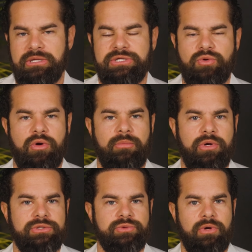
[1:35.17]
These
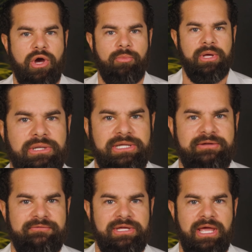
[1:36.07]
hormones will help
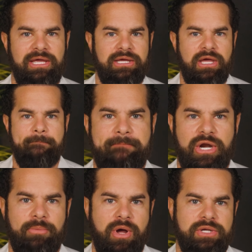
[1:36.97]
alleviate
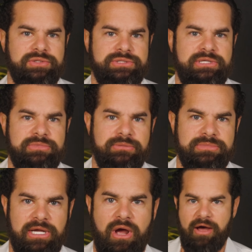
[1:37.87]
menopausal
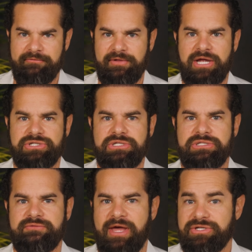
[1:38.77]
symptoms like hot
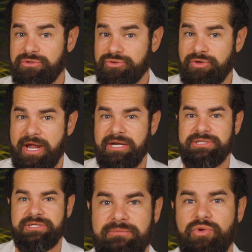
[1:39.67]
flashes, vaginal
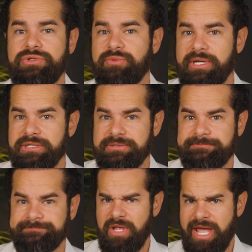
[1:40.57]
dryness, and mood swings.
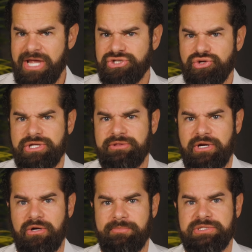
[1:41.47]
Estrogen
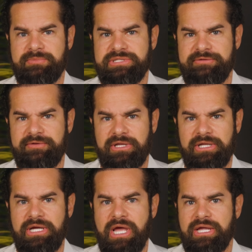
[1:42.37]
therapy
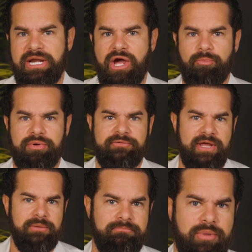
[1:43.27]
specifically can help
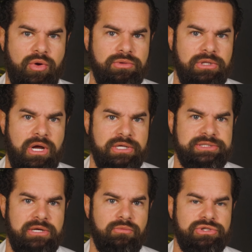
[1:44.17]
prevent bone loss
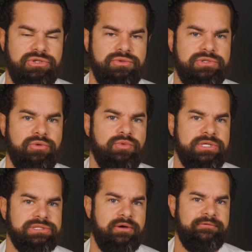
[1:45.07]
and reduce the
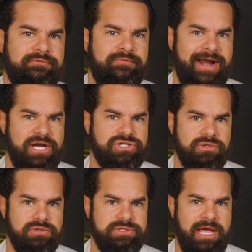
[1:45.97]
risk of
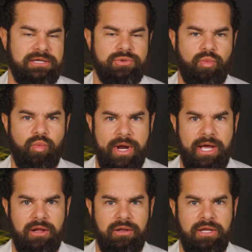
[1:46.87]
fractures as well